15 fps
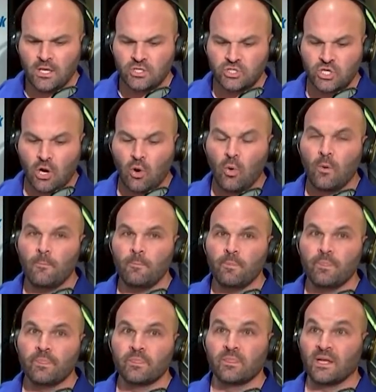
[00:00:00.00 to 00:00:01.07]
So
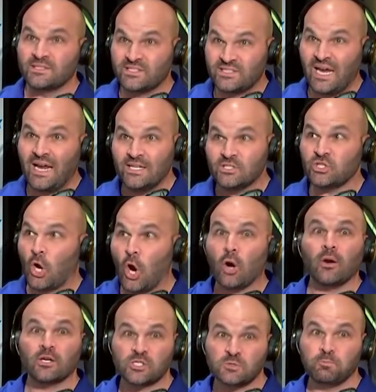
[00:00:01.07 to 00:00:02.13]
the Saints
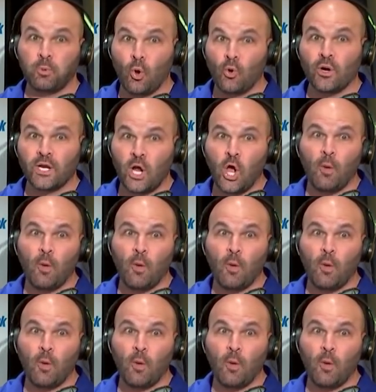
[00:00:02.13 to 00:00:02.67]
are exploring